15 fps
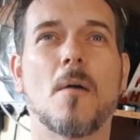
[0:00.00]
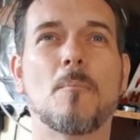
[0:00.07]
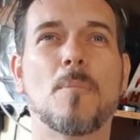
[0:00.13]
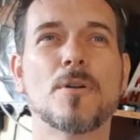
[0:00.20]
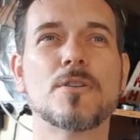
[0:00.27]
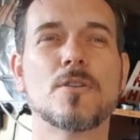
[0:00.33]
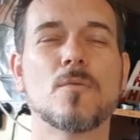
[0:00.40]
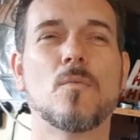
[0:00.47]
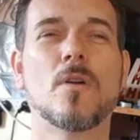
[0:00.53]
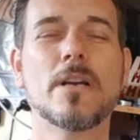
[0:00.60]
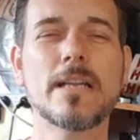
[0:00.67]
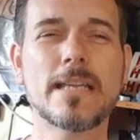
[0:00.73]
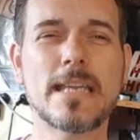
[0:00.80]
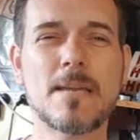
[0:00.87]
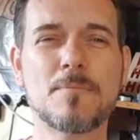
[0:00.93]
but you want
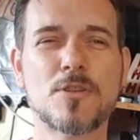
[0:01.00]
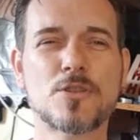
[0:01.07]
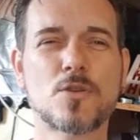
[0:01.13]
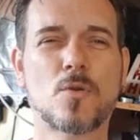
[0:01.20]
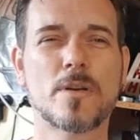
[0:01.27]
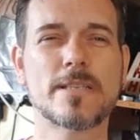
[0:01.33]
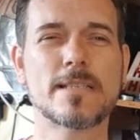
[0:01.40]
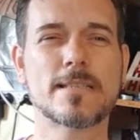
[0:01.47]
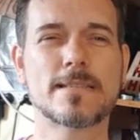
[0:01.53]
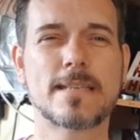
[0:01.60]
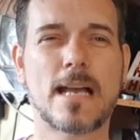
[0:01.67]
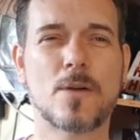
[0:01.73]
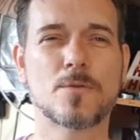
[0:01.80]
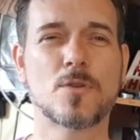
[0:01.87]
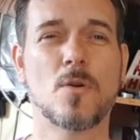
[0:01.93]
to keep the choices
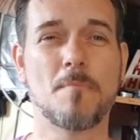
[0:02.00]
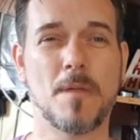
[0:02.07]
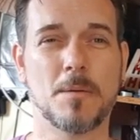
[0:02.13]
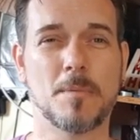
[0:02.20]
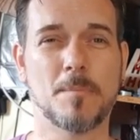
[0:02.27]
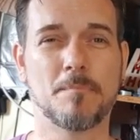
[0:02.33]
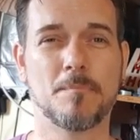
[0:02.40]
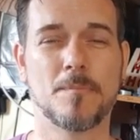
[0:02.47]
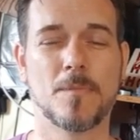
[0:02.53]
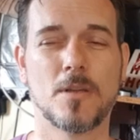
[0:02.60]
down to a minimum.